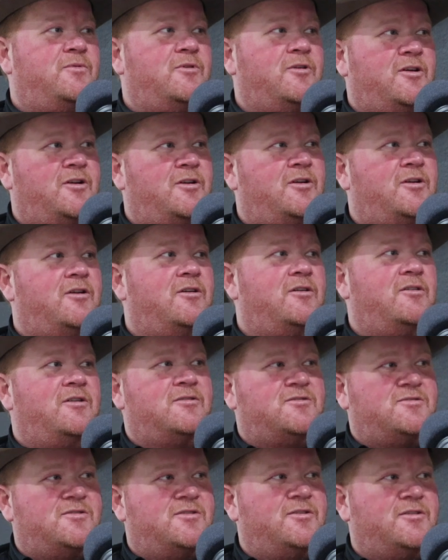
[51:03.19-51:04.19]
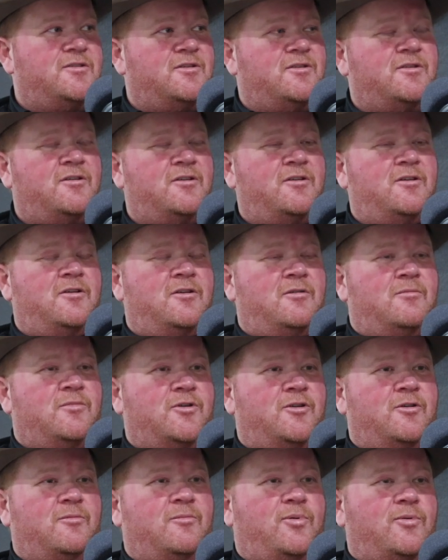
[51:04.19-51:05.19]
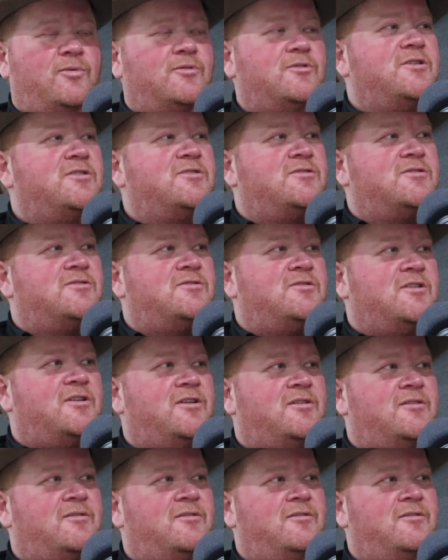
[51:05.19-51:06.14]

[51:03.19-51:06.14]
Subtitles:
are getting it and they're seeing it. But the employees, it's like